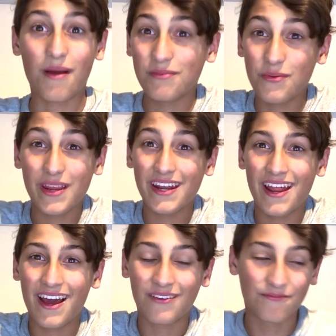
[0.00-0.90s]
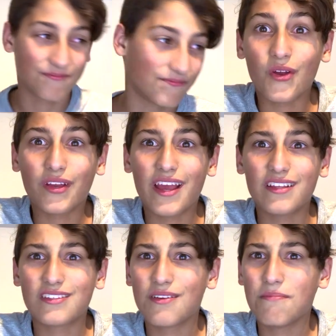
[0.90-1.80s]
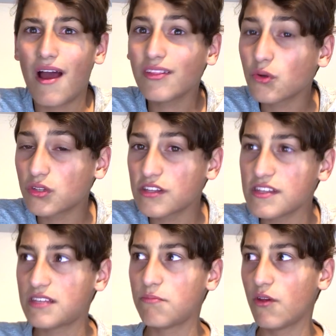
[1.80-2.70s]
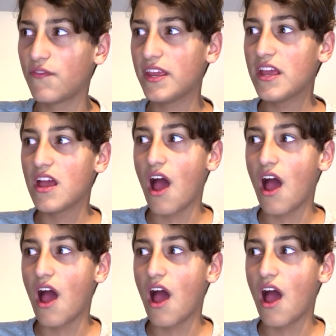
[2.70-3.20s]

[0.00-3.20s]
I'm doing it now. Okay, so my thoughts on this movie,